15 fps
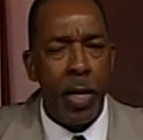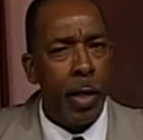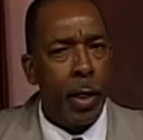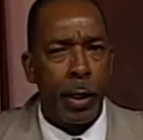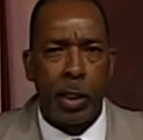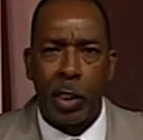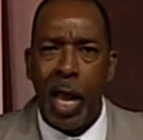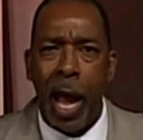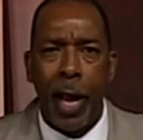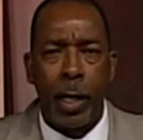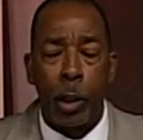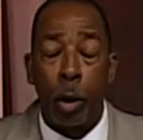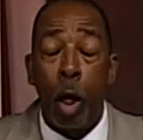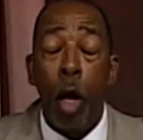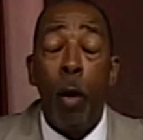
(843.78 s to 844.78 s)
in the
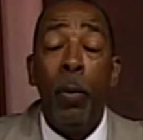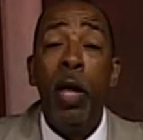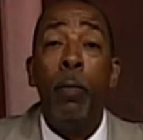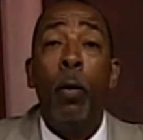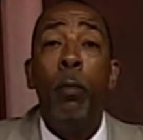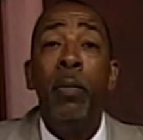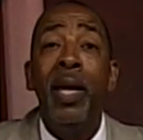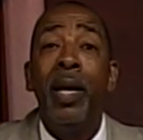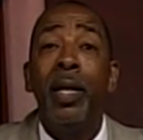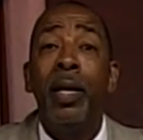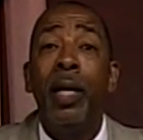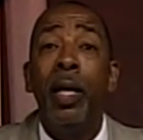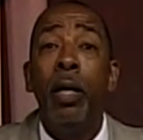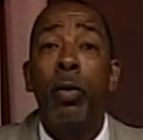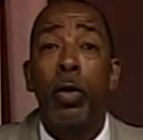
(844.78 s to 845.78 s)
sockets, people being
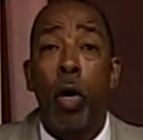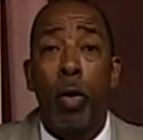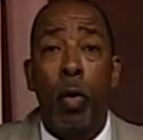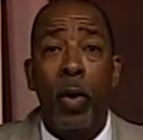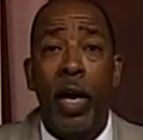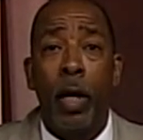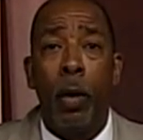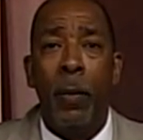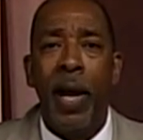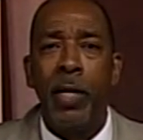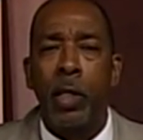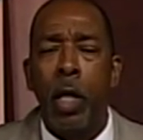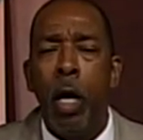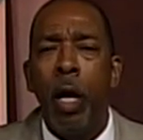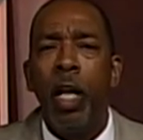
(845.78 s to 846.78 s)
healed on a regular
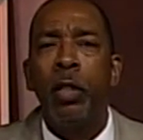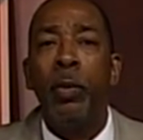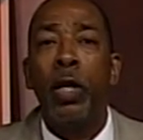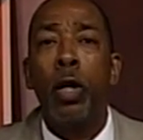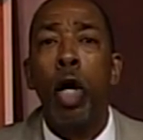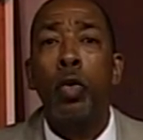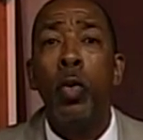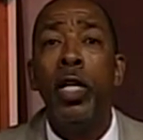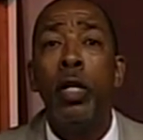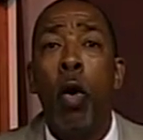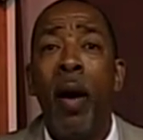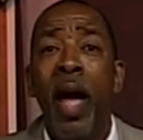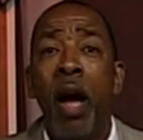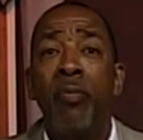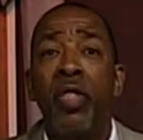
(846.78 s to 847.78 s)
basis, is because we
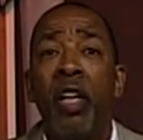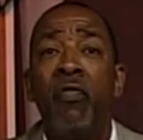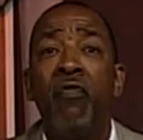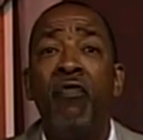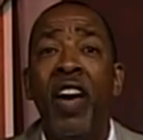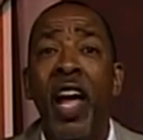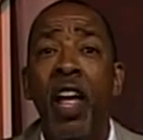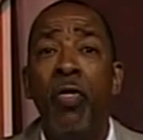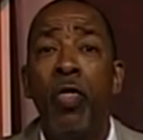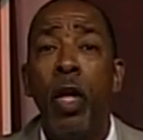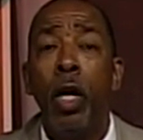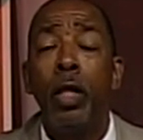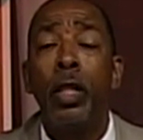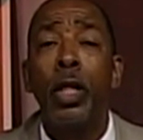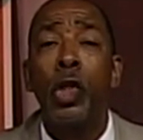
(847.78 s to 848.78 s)
don't have the faith
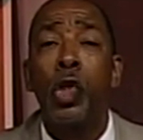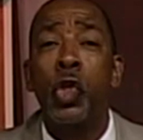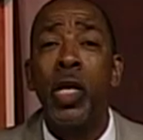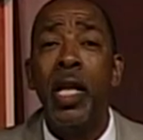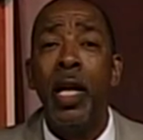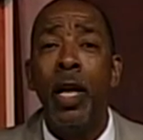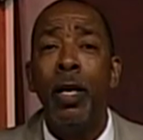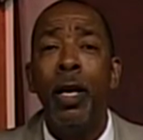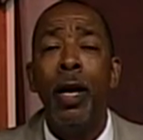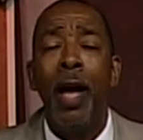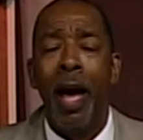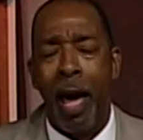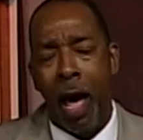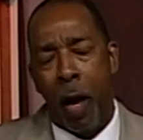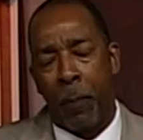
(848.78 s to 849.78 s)
to see it
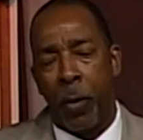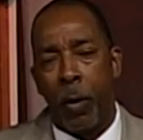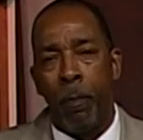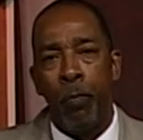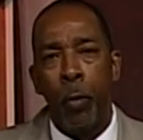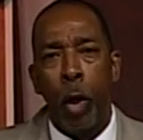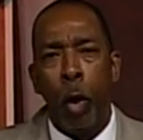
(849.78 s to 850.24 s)
happen.